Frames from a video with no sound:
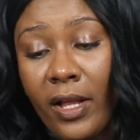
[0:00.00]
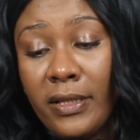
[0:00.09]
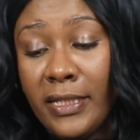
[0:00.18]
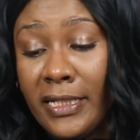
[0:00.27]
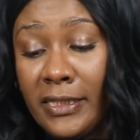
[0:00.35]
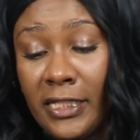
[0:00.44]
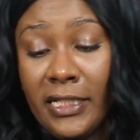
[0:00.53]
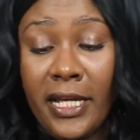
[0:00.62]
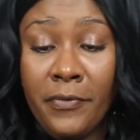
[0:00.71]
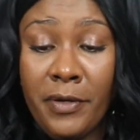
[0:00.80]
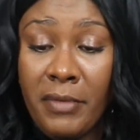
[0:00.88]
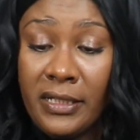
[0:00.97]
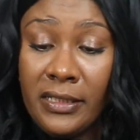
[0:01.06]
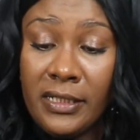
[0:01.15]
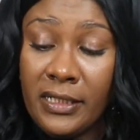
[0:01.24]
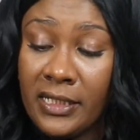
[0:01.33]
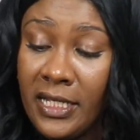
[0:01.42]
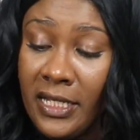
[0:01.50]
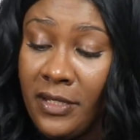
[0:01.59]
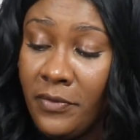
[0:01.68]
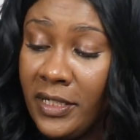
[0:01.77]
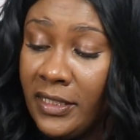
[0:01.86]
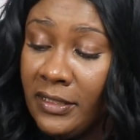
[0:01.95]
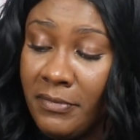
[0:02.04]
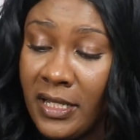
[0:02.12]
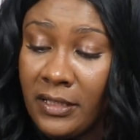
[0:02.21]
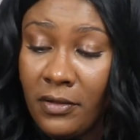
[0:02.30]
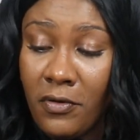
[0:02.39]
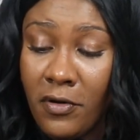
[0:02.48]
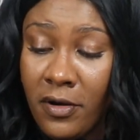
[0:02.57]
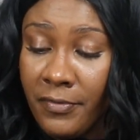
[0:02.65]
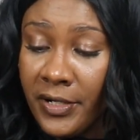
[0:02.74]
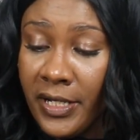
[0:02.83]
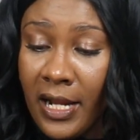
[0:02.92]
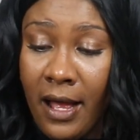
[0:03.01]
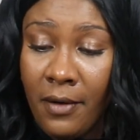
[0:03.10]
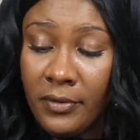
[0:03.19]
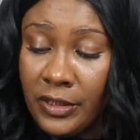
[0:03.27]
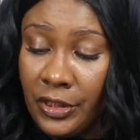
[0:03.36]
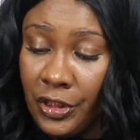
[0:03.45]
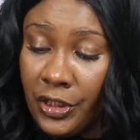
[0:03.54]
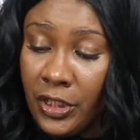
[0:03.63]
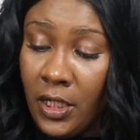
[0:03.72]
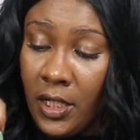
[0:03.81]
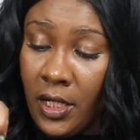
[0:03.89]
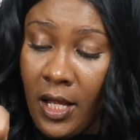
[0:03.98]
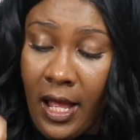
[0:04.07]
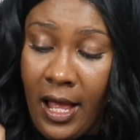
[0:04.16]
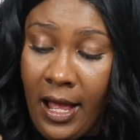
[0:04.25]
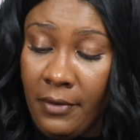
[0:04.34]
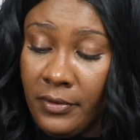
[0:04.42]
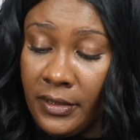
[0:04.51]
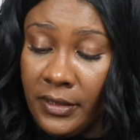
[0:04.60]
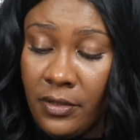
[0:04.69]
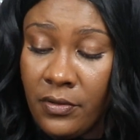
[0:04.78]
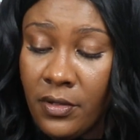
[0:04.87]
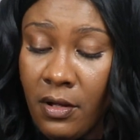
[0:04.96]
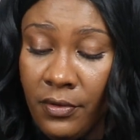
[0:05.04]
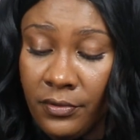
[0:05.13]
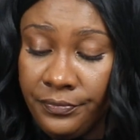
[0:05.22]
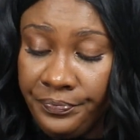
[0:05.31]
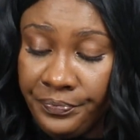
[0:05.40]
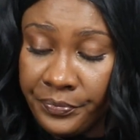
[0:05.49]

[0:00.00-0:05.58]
And then today when my son said he wanted to make a cornbread, I was so gone.